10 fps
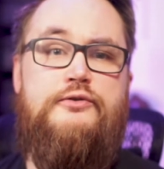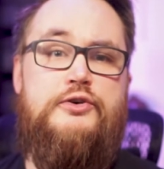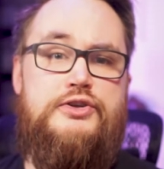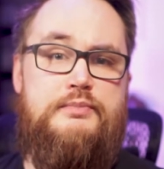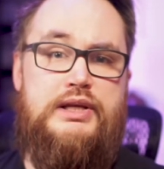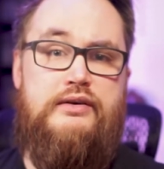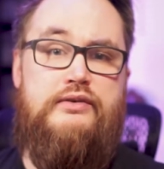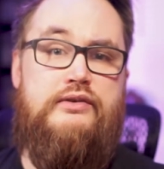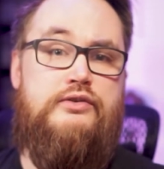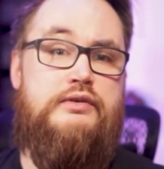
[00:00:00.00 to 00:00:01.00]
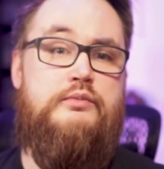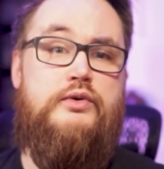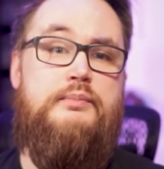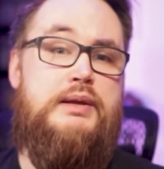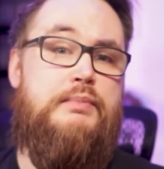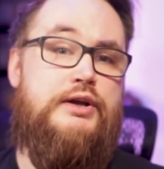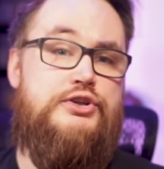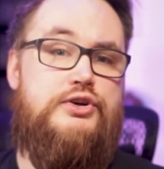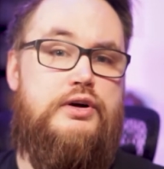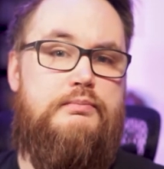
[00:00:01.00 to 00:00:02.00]
version because the screen was made by
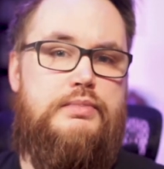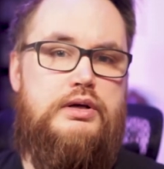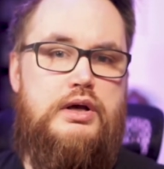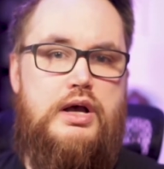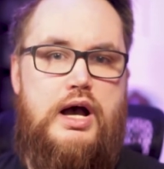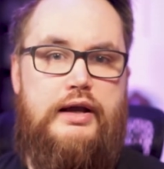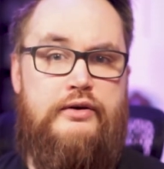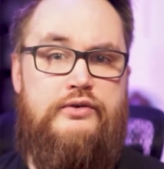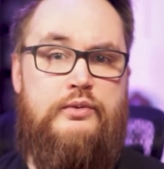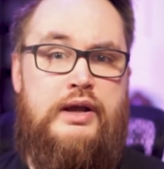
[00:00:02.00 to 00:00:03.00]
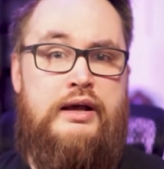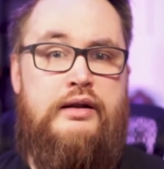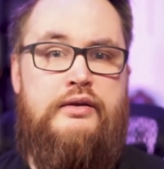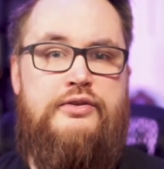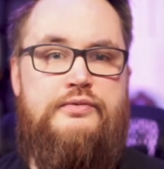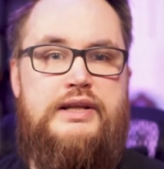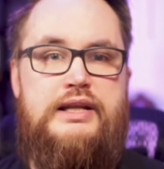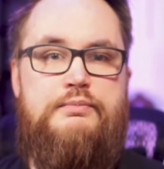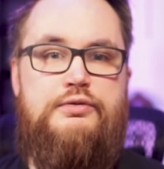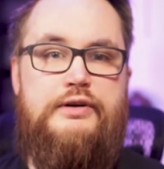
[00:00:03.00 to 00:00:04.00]
Sharp. I also got a
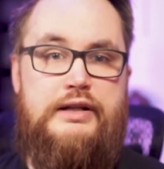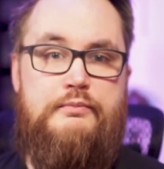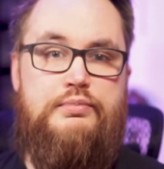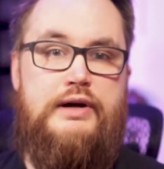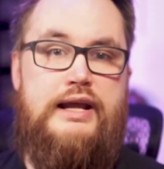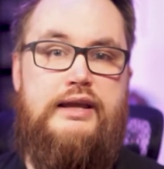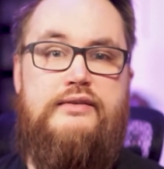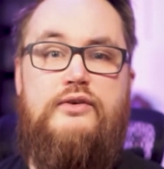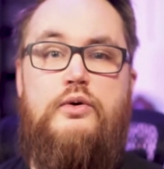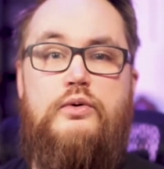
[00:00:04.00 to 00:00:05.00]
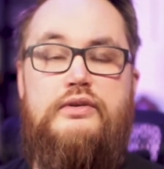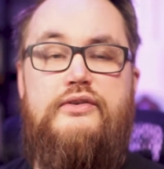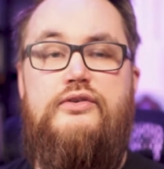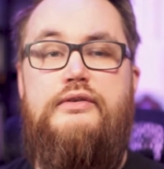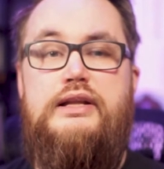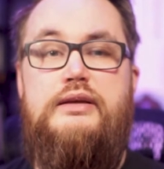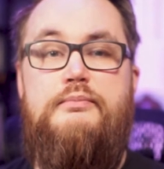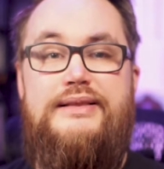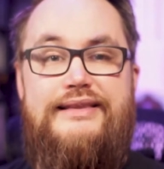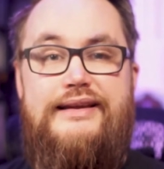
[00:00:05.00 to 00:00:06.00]
3D printed bracket to hold the screen
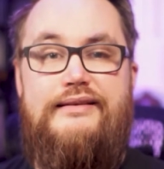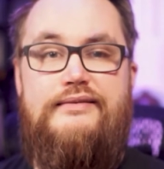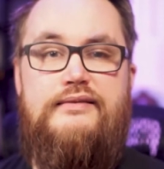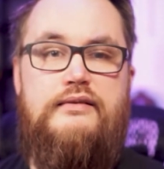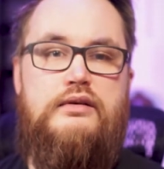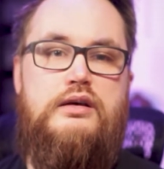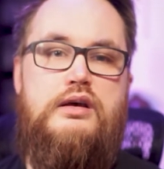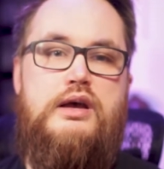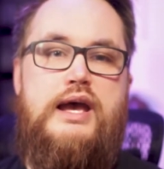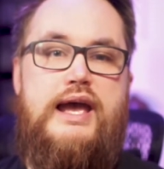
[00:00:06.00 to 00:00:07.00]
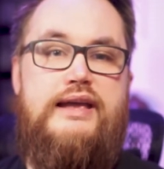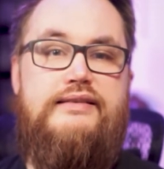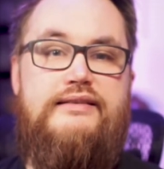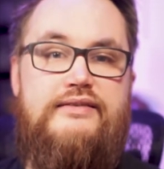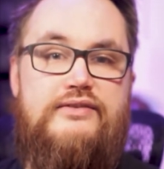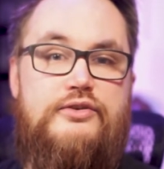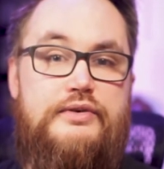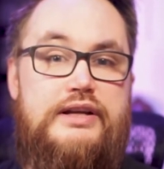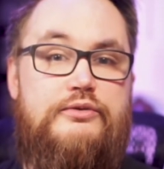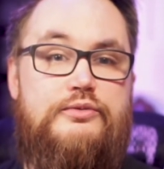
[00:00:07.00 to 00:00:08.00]
in place. And this
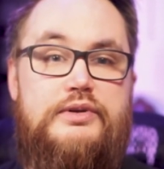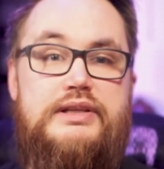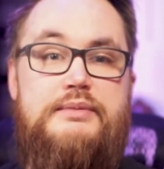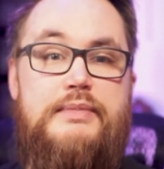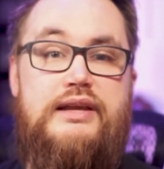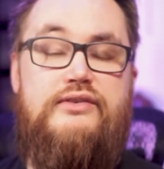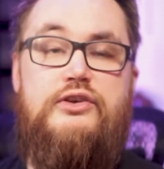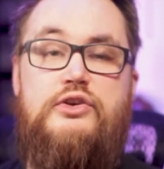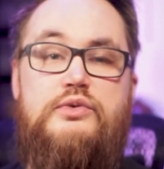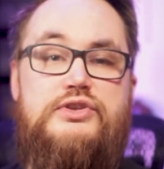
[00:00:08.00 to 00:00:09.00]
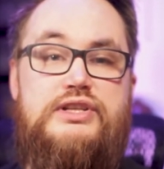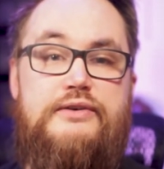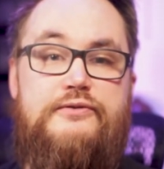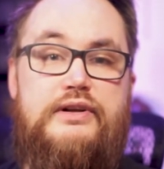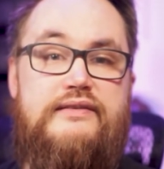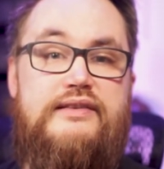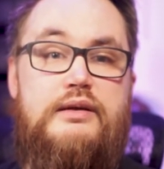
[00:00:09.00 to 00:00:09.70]
screen really makes a huge difference. The